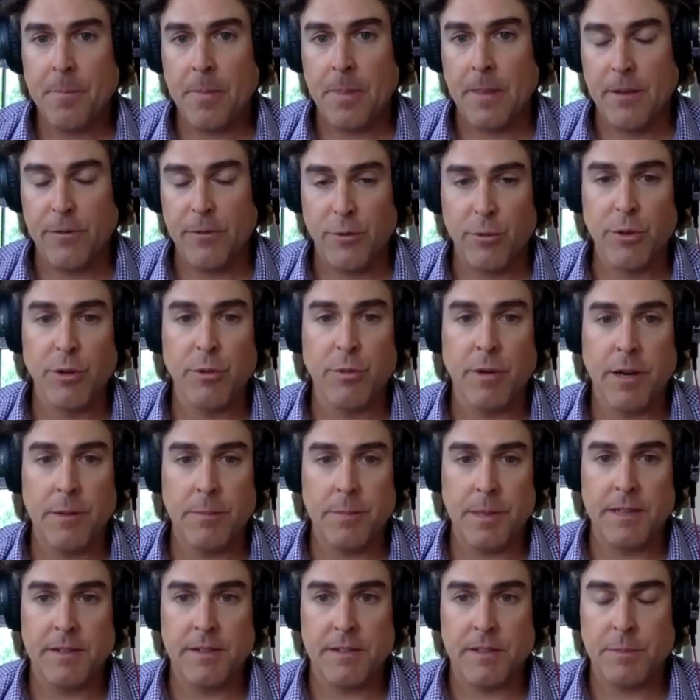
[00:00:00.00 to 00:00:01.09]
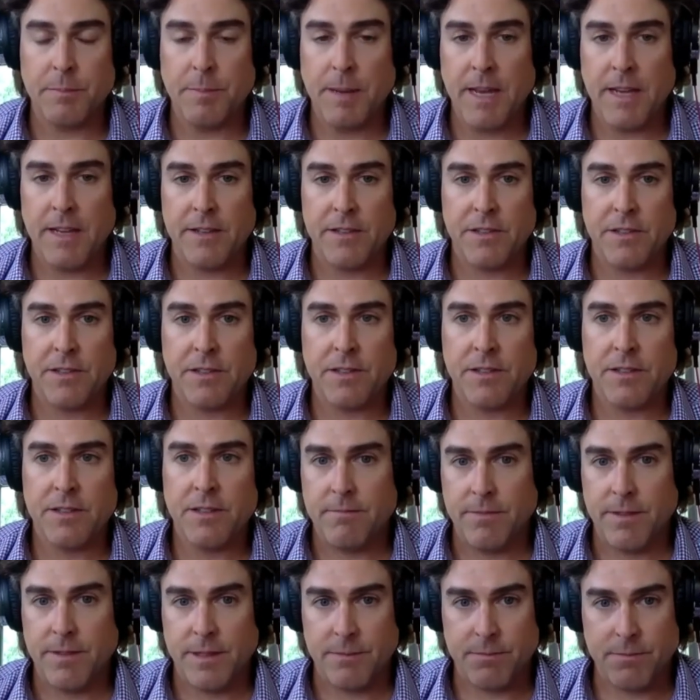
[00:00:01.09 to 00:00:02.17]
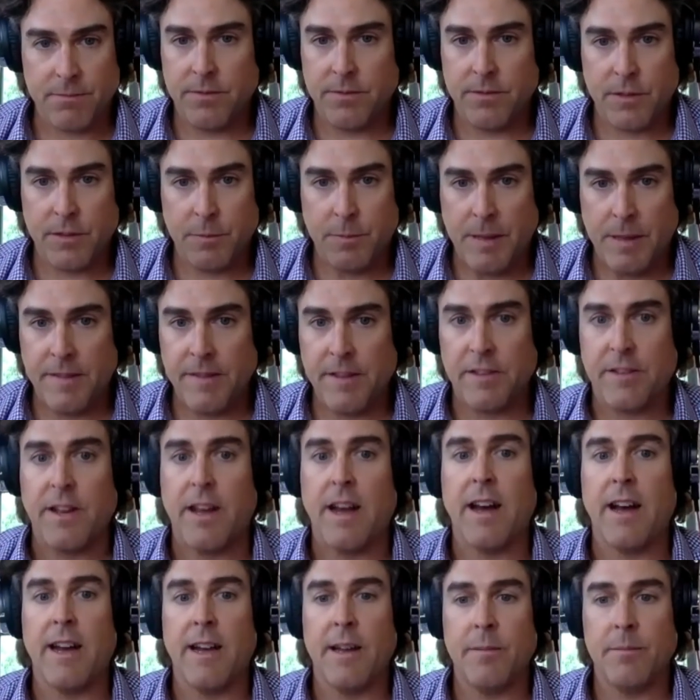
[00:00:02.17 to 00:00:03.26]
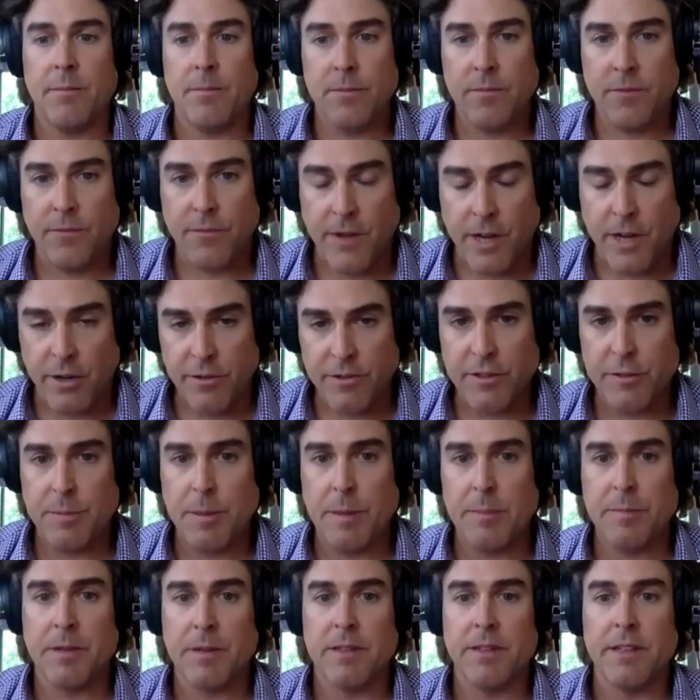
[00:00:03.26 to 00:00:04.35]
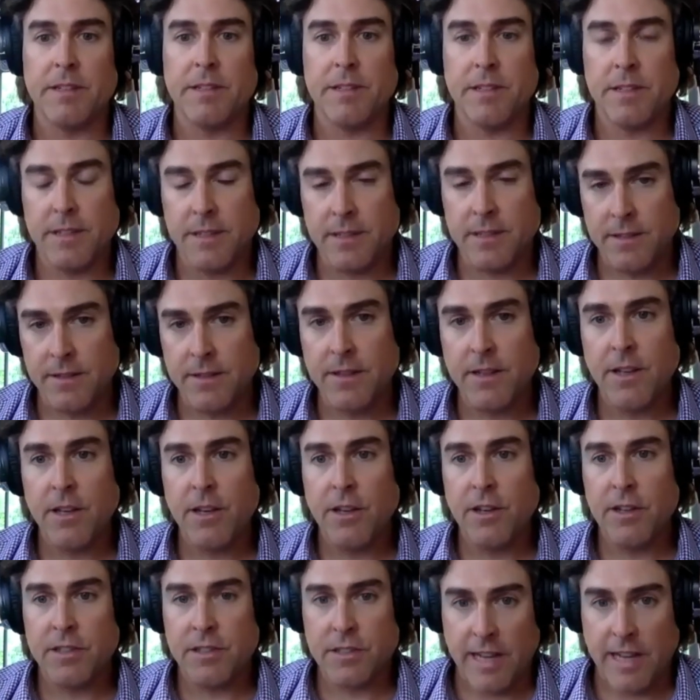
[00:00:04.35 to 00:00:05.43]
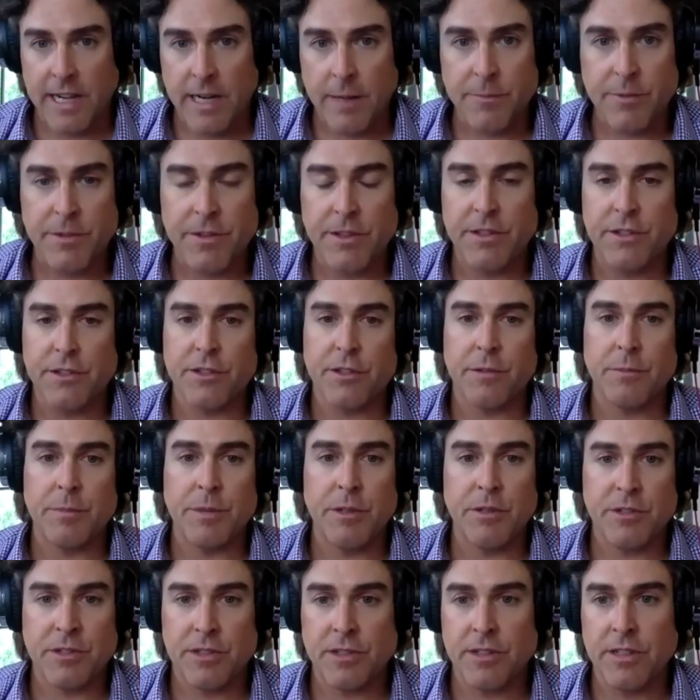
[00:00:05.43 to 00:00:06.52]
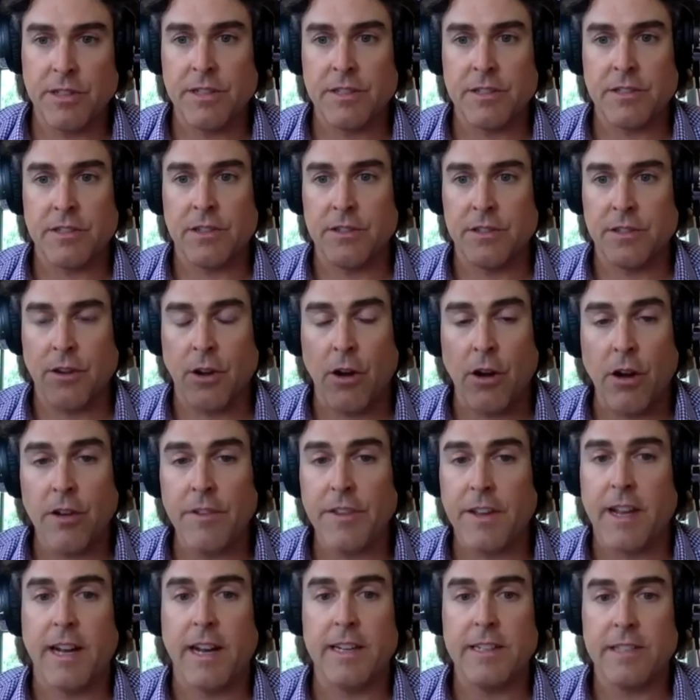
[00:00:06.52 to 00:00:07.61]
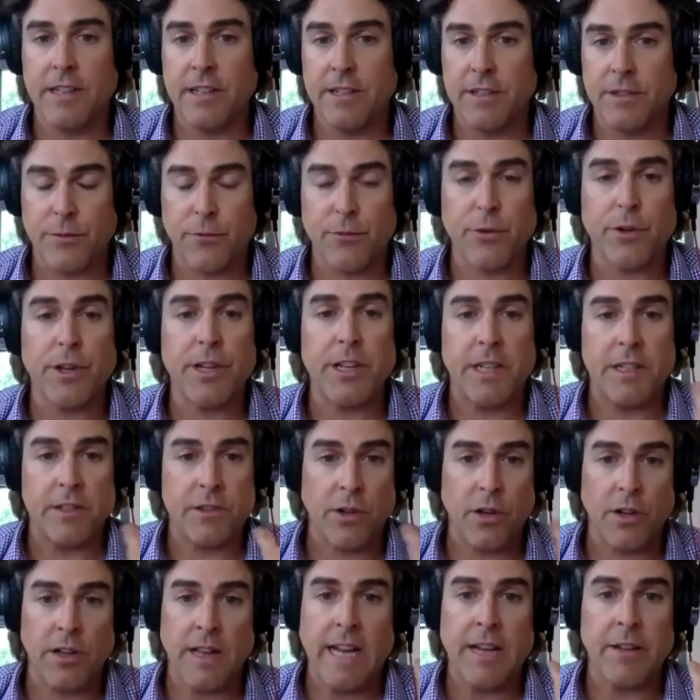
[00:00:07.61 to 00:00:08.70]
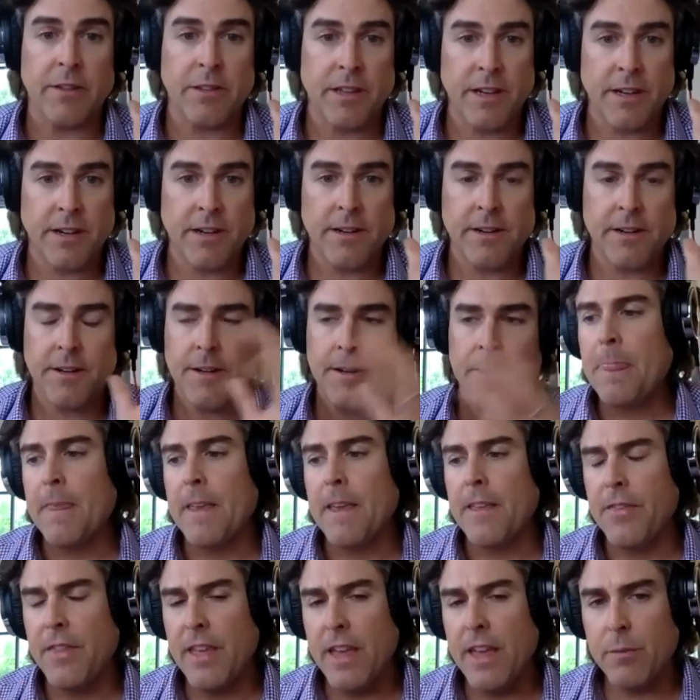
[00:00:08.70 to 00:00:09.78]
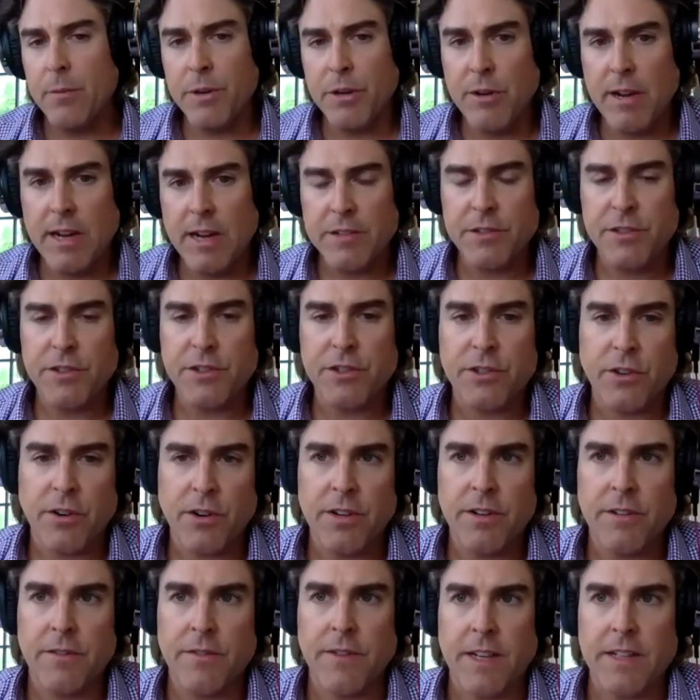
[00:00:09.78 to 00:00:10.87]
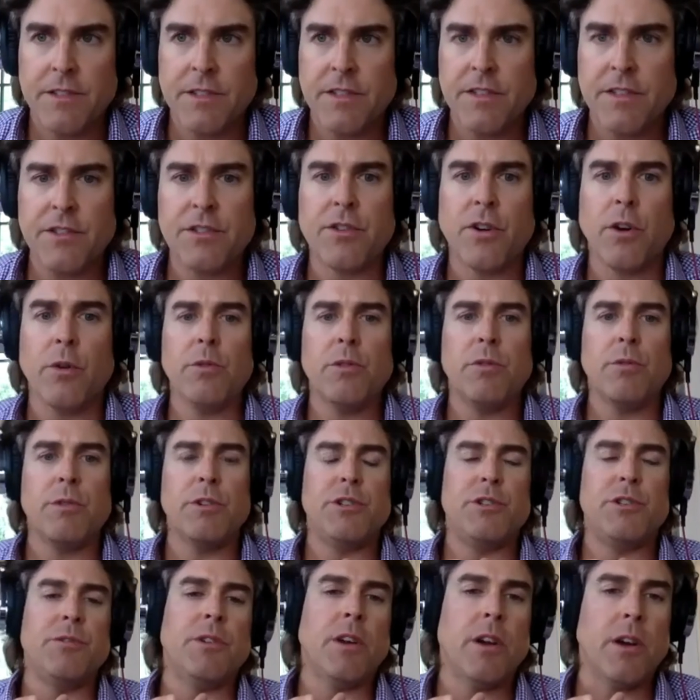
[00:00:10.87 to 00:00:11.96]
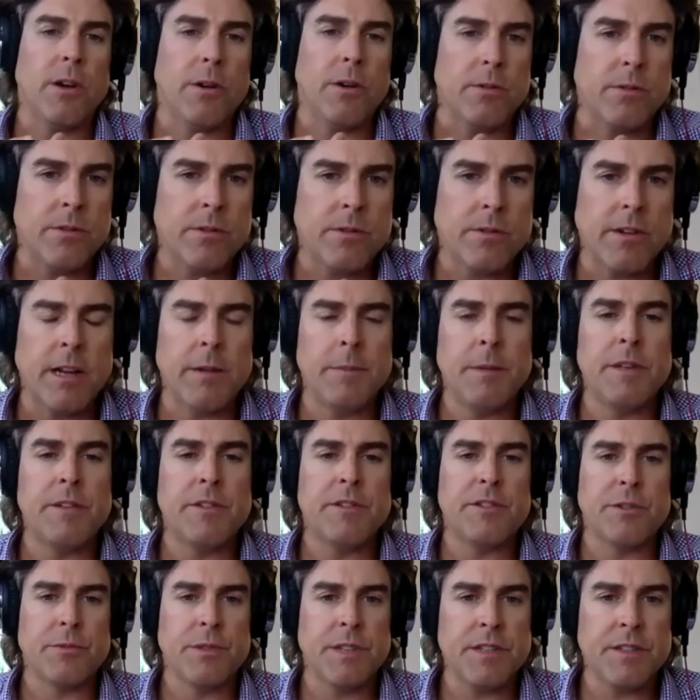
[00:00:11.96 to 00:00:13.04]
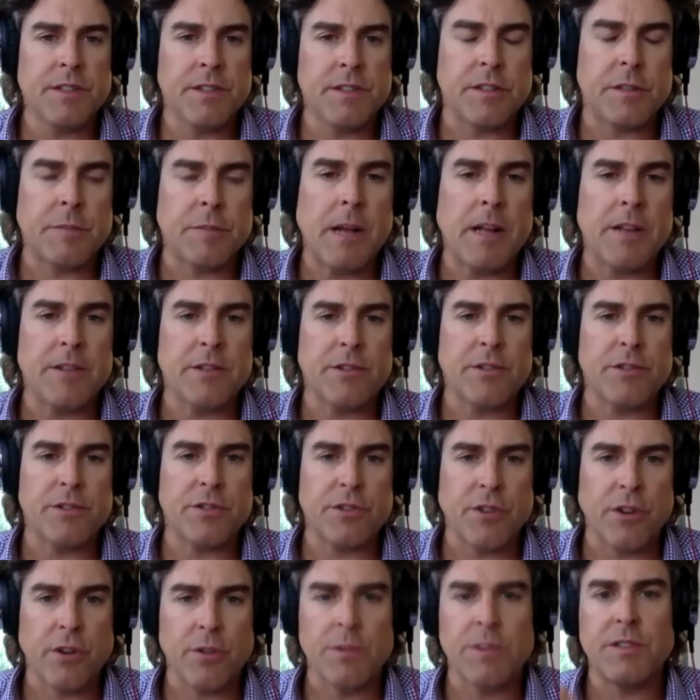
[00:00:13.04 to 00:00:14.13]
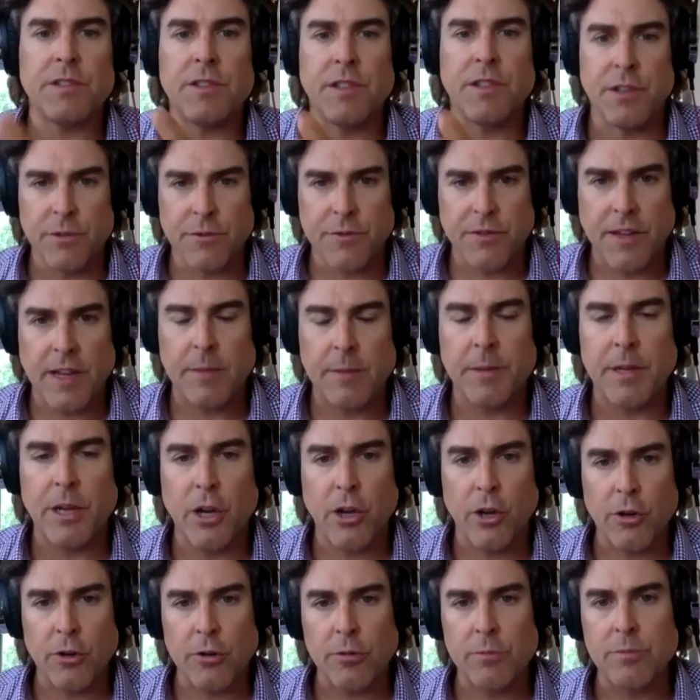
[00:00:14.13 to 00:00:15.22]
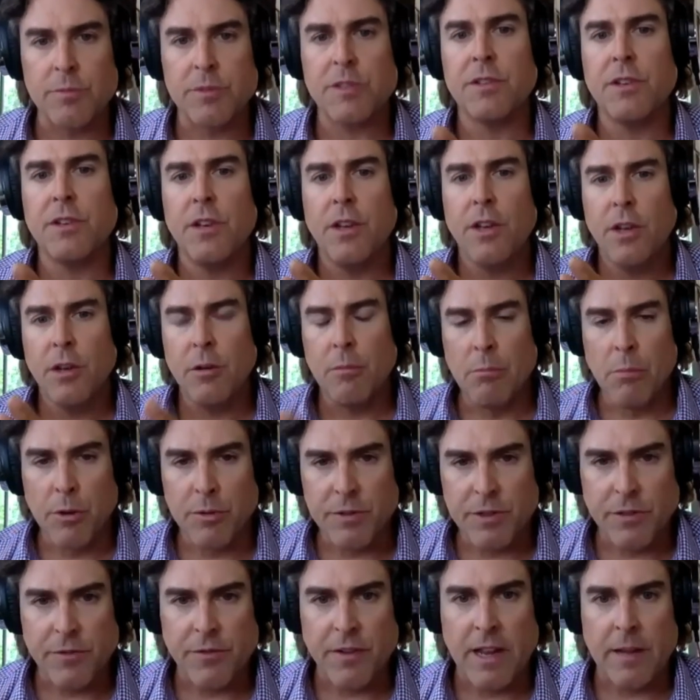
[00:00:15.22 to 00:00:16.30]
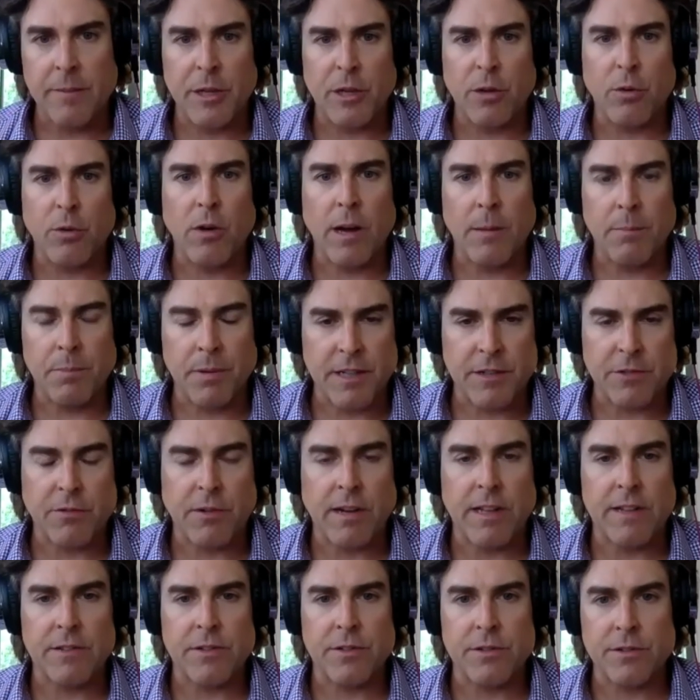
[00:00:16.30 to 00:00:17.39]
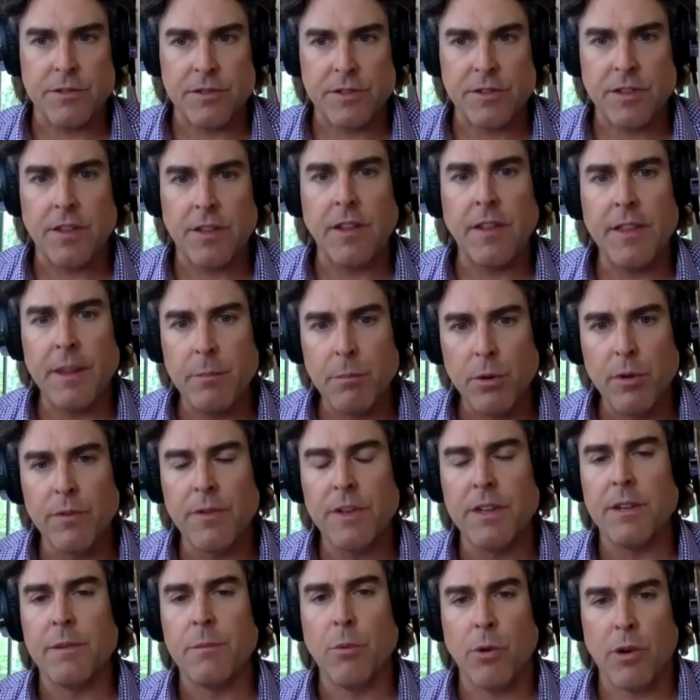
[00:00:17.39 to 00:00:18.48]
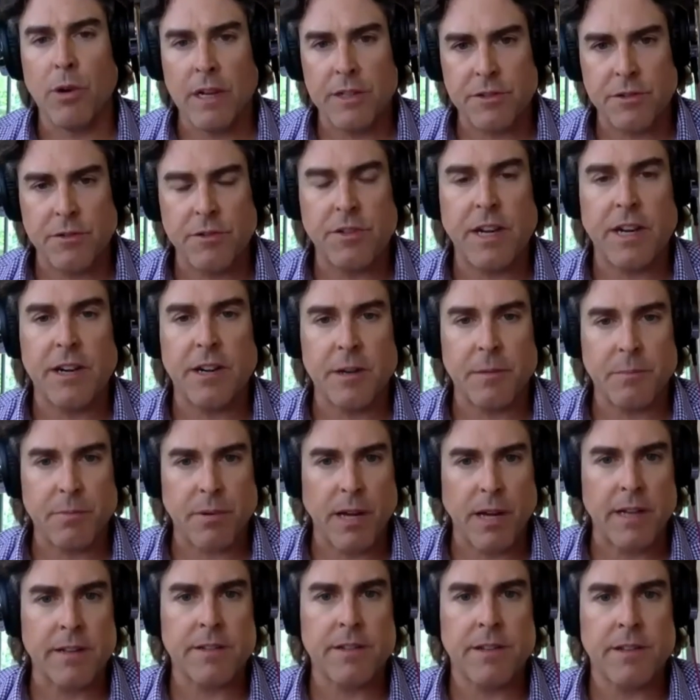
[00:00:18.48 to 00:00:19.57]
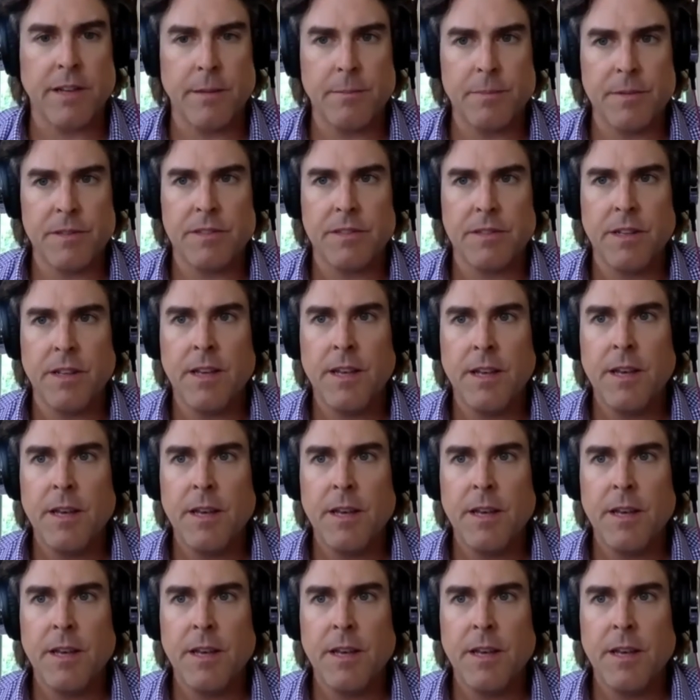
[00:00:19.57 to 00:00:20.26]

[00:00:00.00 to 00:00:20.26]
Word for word: if you really want to be in the space, like spend the time, follow these people on LinkedIn, sign up for the distribution list because all the content is free. It's all out there. And then when you actually start investing, start with what you know, right? I mean, there's a reason sponsors start with single family homes multifamily quadplex rentals, and then they move into more esoteric product types.